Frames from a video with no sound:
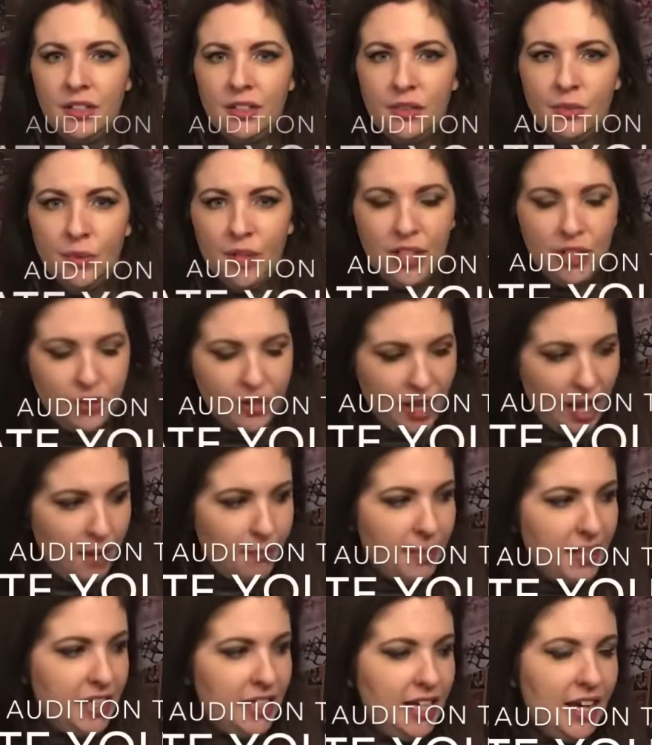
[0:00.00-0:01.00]
When you come
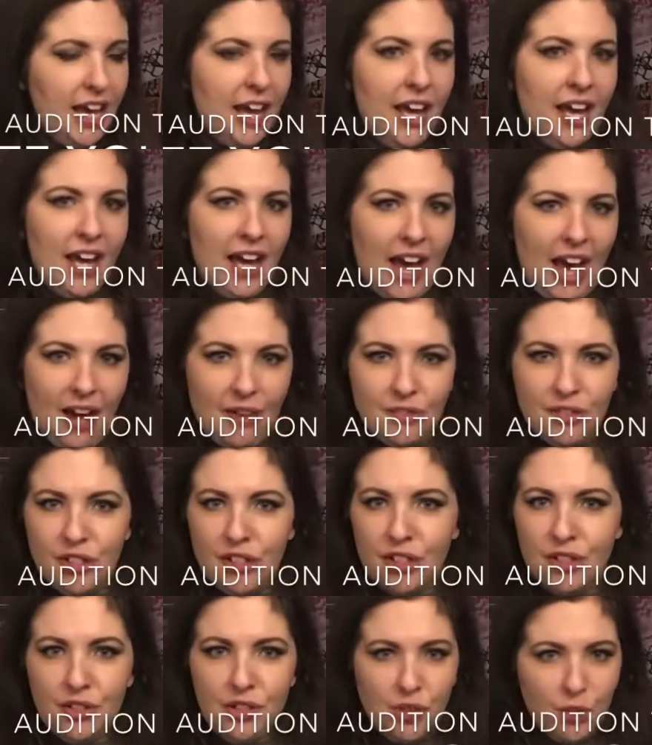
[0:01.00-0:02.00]
in, after
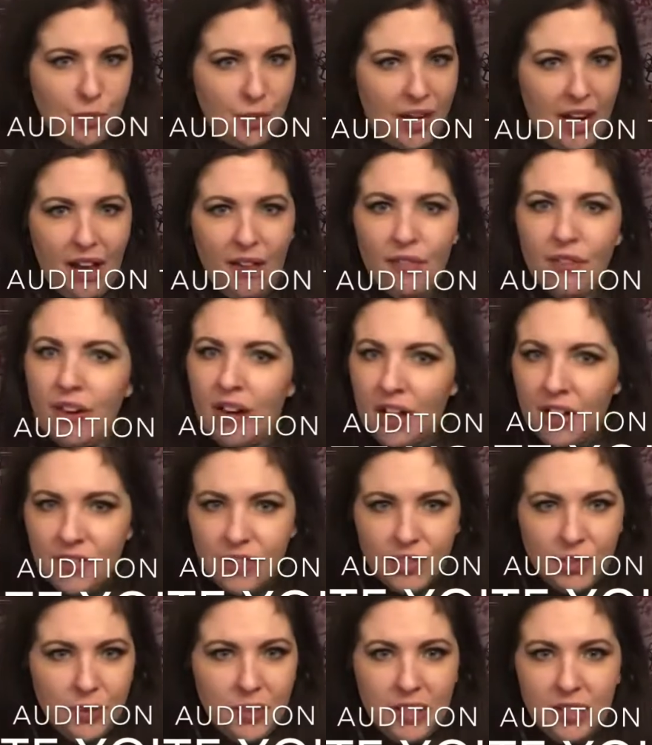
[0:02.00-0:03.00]
you do whatever else
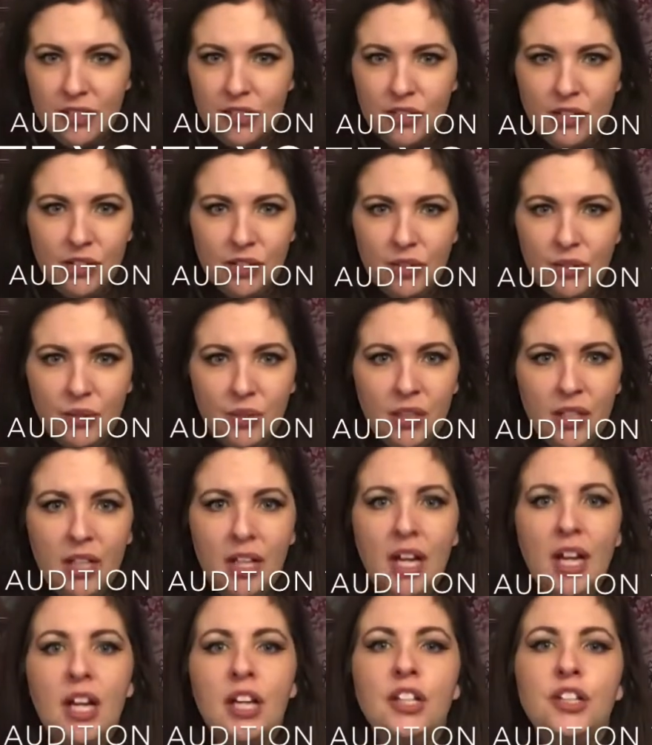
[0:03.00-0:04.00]
you need to do,
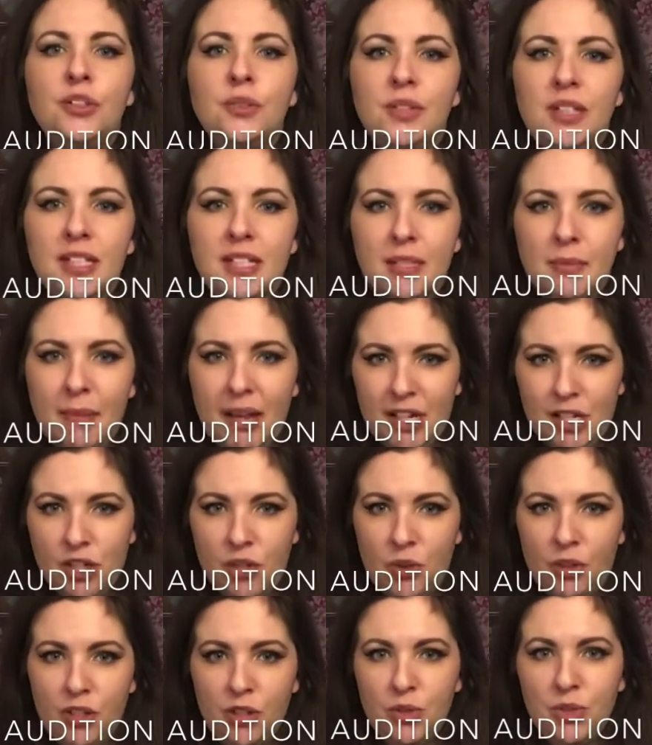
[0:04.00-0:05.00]
you need to make sure
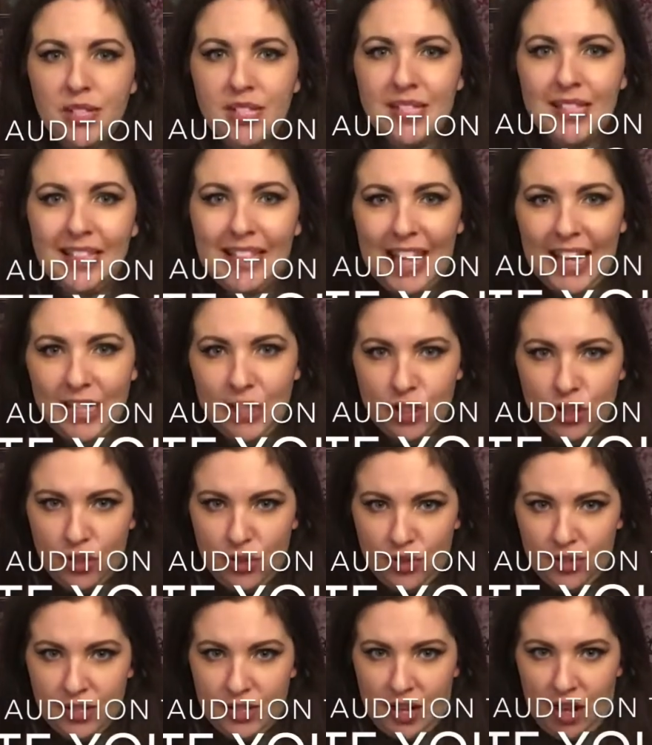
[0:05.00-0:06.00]
you slate
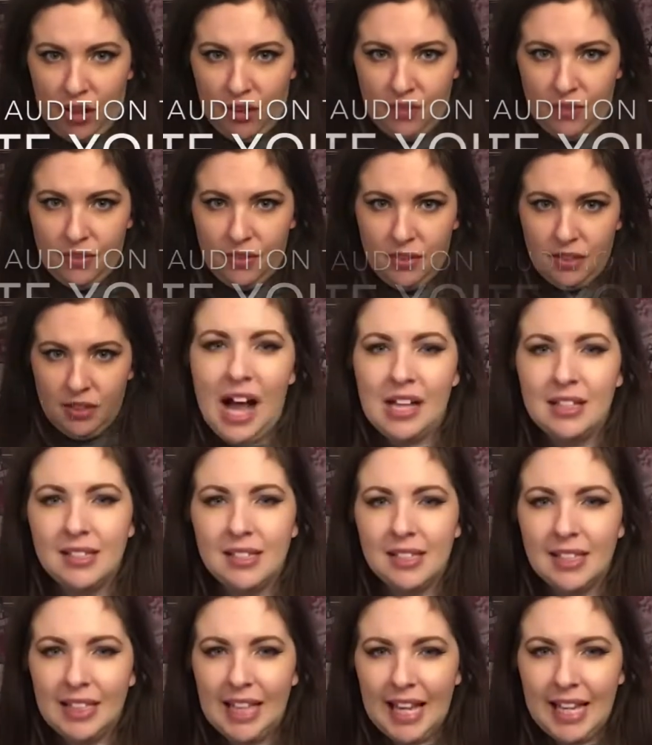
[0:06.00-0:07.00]
yourself. A
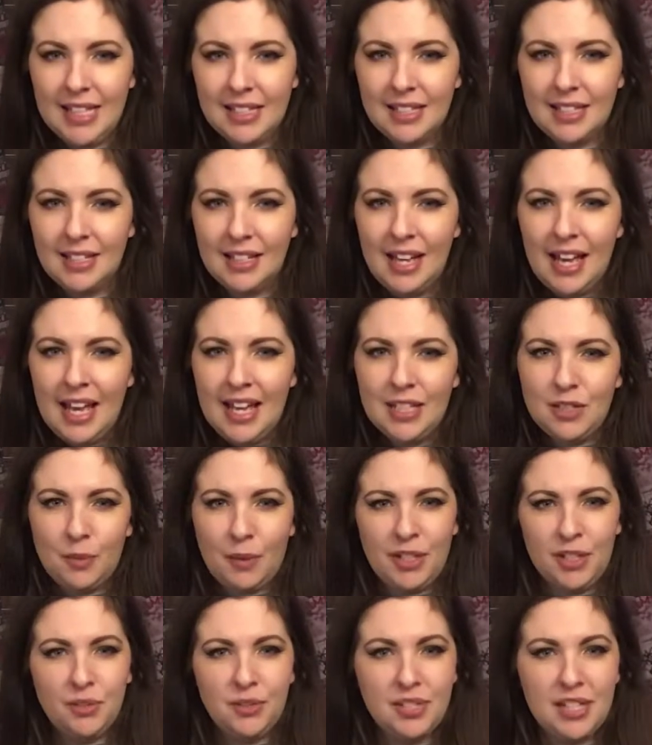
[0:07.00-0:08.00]
slate is when
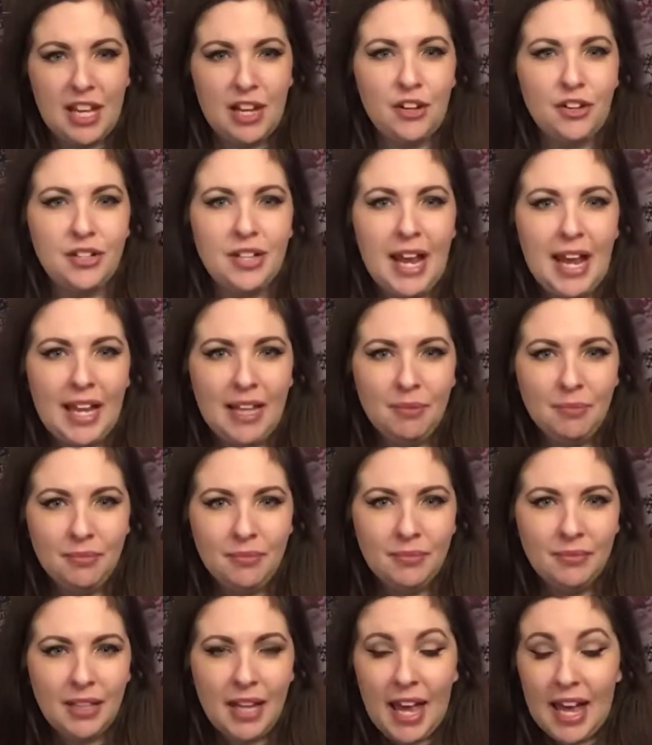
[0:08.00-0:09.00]
you say your name
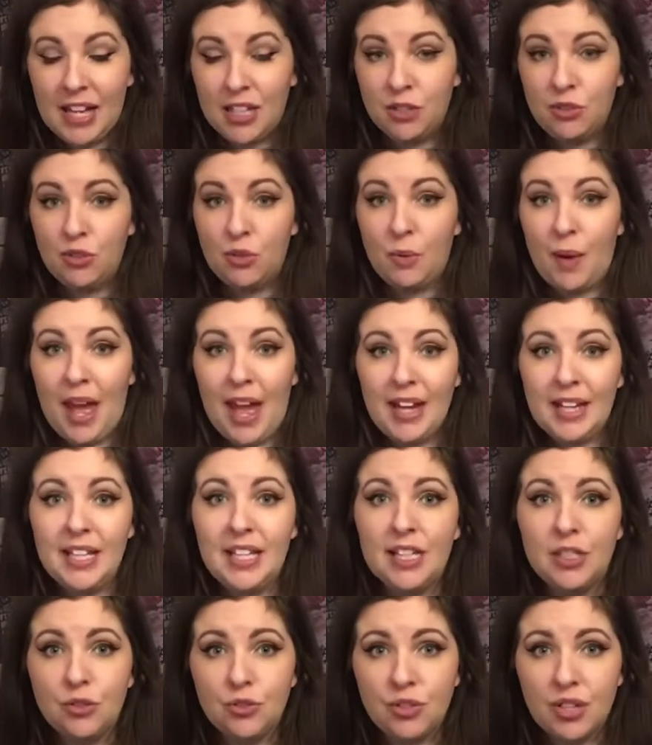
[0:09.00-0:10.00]
and you do any
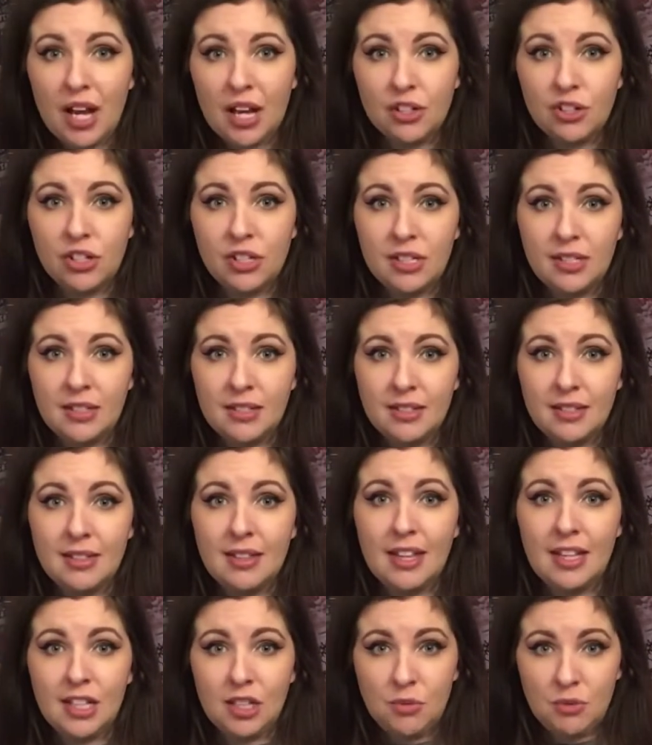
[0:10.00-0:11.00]
introductions
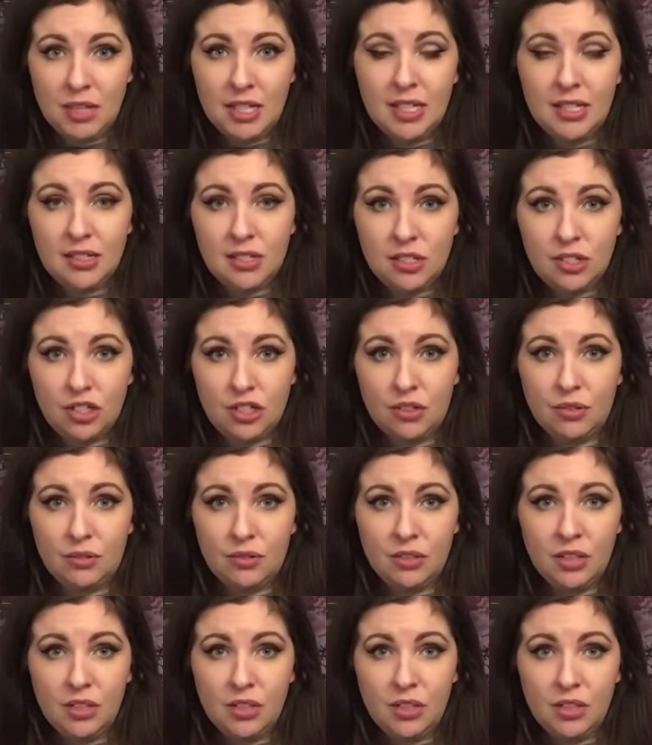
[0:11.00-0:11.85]
that you need to do.